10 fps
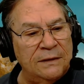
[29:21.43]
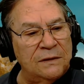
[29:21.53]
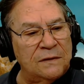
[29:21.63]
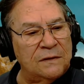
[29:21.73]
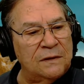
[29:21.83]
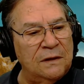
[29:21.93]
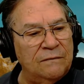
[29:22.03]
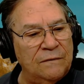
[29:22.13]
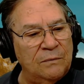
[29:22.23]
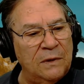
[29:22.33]
just to see
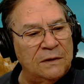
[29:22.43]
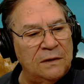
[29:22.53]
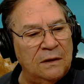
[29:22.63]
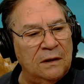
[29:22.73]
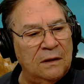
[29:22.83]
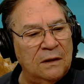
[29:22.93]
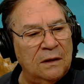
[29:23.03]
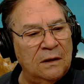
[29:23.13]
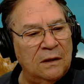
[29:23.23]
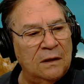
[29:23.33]
if it makes any,
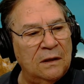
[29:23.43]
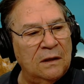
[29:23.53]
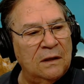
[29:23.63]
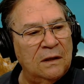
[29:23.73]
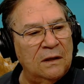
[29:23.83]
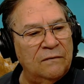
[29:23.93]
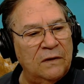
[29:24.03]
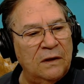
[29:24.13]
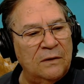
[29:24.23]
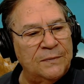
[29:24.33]
if it
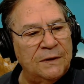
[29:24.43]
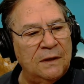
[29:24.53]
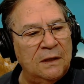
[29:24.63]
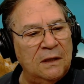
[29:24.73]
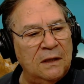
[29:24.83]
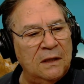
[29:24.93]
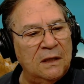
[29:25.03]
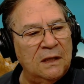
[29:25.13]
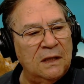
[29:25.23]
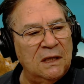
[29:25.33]
helps any.
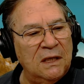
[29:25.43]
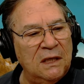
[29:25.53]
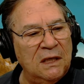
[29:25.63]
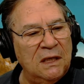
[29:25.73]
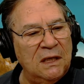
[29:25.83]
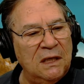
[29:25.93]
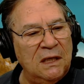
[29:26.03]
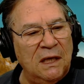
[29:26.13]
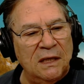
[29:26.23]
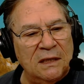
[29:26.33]

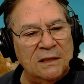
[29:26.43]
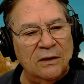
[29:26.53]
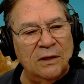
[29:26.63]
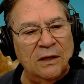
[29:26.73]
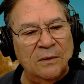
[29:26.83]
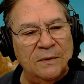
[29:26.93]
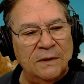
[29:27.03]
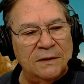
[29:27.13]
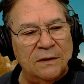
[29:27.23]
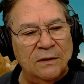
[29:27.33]
Yeah, that's not going to help.
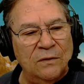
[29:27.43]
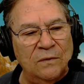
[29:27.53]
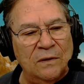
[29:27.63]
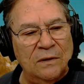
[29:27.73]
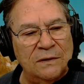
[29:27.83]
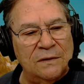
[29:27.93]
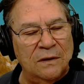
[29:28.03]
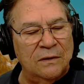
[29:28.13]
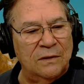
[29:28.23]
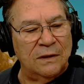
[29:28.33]
Let's not do it. Let's
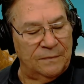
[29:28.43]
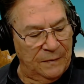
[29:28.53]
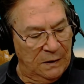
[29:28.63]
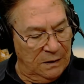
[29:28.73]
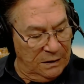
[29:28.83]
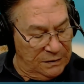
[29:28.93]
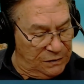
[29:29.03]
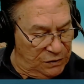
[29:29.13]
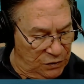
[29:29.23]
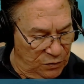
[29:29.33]
not do that. Let's
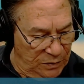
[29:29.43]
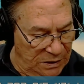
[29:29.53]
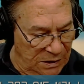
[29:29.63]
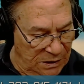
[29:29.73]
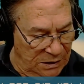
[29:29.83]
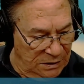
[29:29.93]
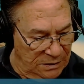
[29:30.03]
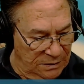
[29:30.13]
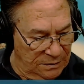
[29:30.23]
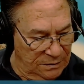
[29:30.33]
zoom
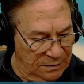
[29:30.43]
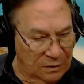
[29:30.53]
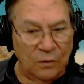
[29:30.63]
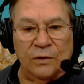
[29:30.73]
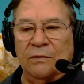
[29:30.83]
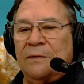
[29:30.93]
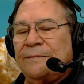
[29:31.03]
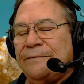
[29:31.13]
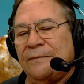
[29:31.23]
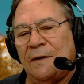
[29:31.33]
in. Oh, you can.
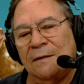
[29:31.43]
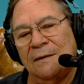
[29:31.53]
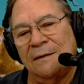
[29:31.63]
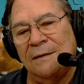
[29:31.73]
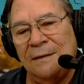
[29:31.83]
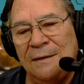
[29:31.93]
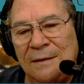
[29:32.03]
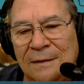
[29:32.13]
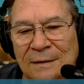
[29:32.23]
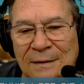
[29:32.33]

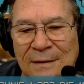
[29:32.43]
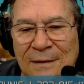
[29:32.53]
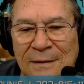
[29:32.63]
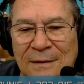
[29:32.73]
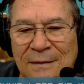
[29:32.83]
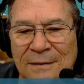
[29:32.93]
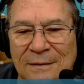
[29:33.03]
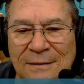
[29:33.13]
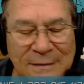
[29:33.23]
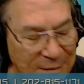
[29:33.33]
Ugh,
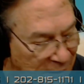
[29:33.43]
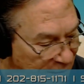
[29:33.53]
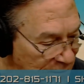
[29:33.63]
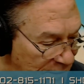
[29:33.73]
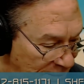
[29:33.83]
gosh.